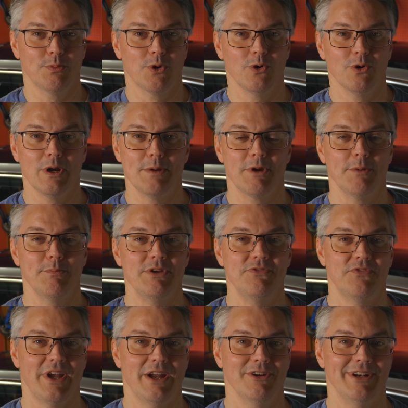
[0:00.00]
Program can be
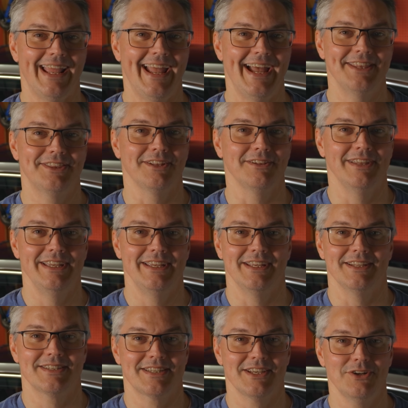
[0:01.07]
found at the link
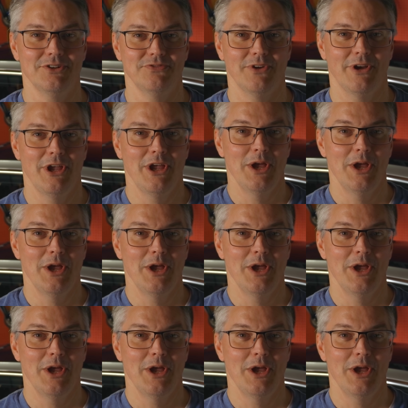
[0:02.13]
itself.